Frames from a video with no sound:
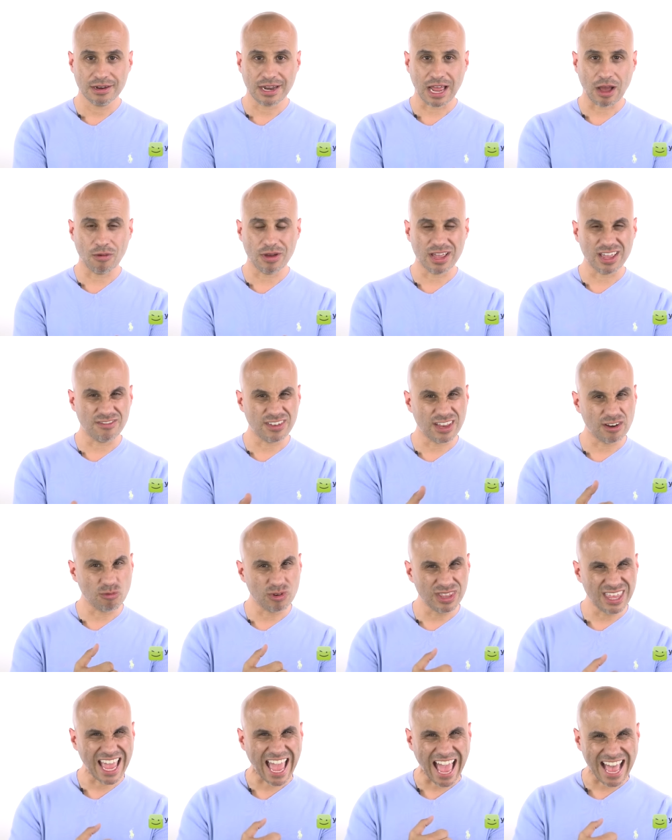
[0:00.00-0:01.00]
Now, if he
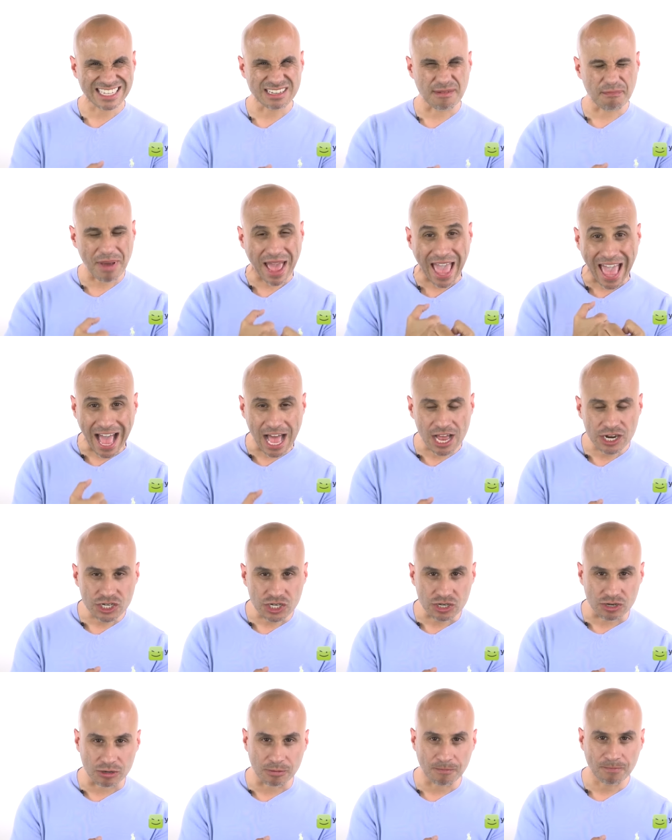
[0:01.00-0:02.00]
really has a
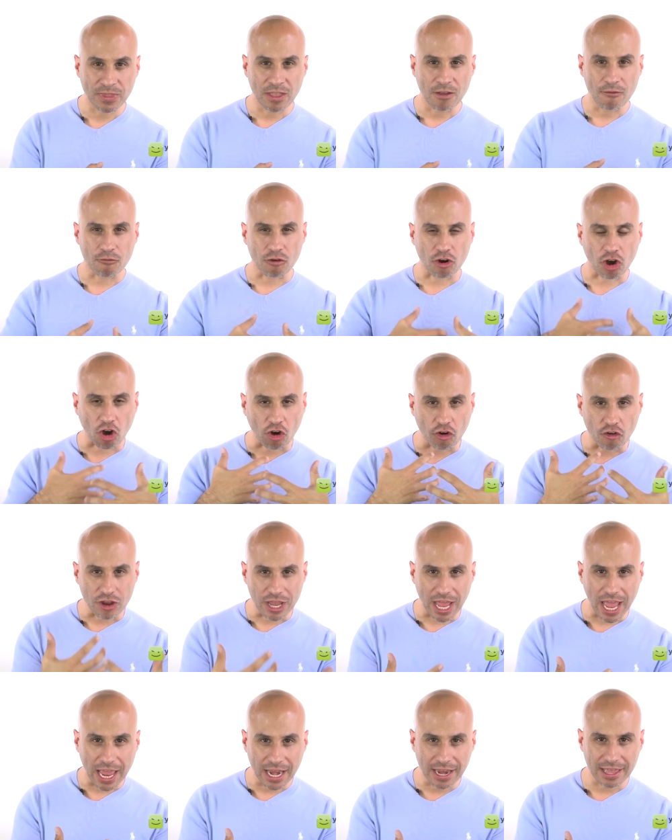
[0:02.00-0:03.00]
passion for
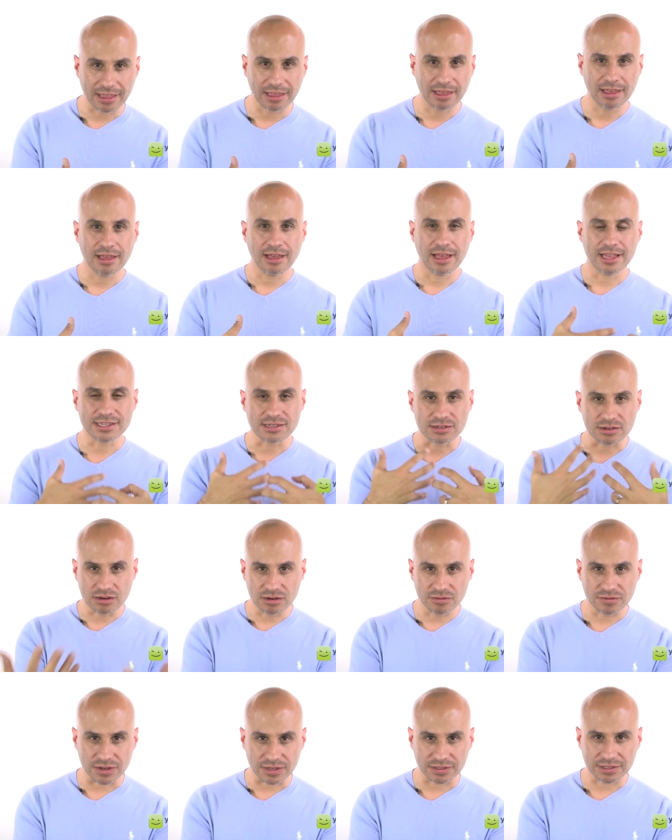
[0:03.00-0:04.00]
creating a
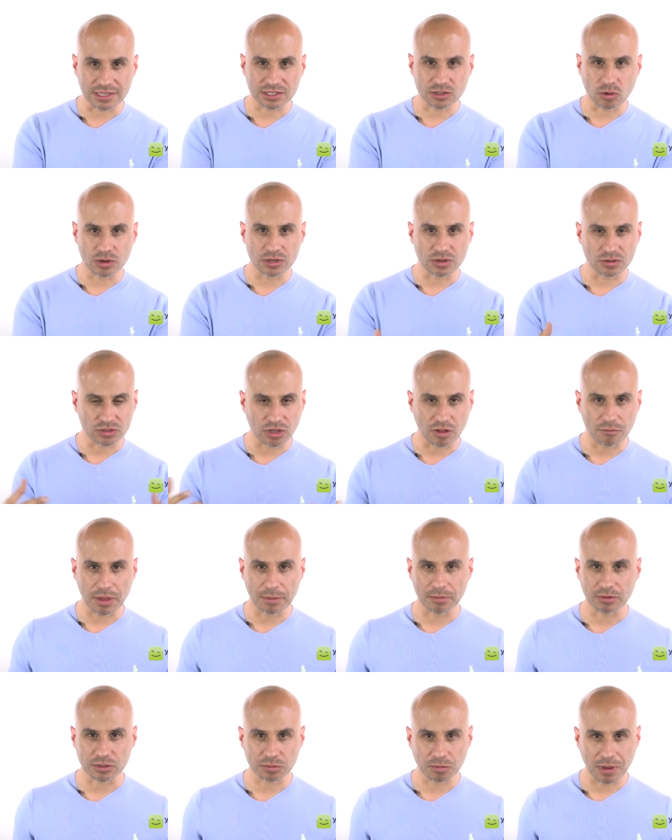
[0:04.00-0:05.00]
service that's going to solve
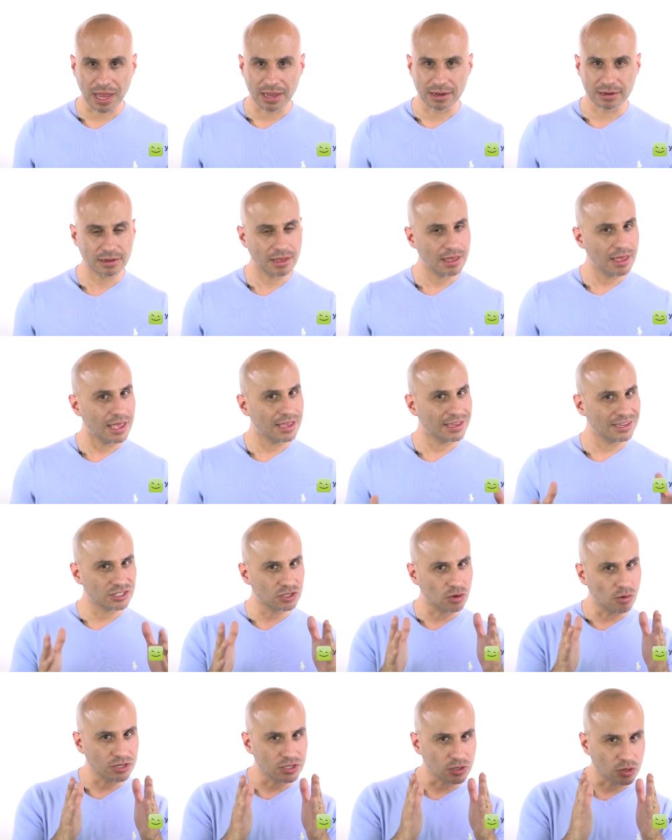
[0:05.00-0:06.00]
people's pain,
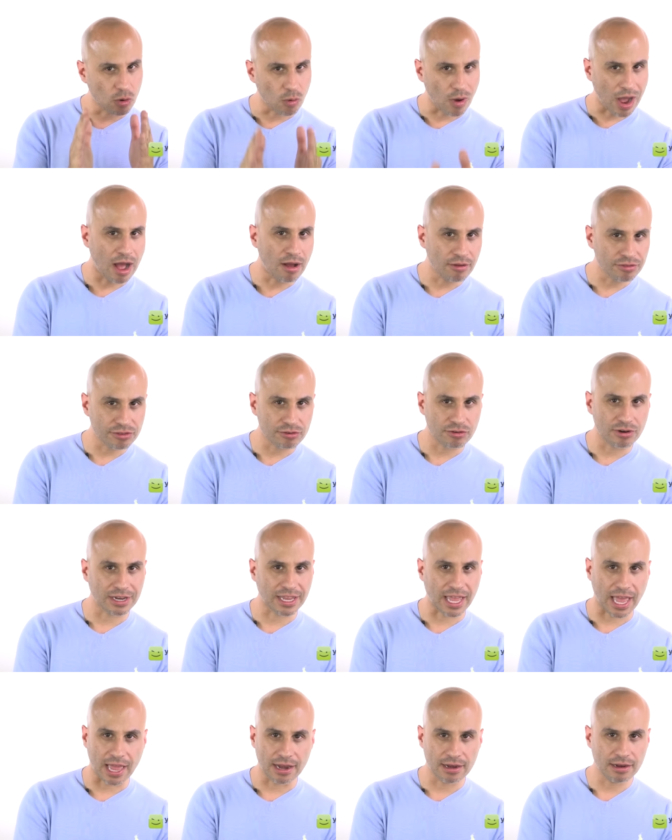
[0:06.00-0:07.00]
he's going to go out there
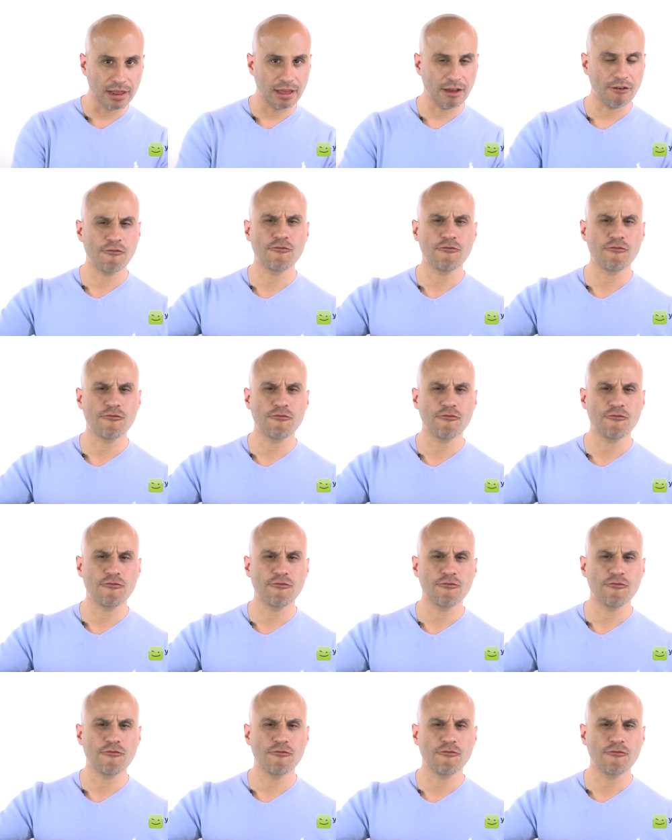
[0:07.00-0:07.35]
again a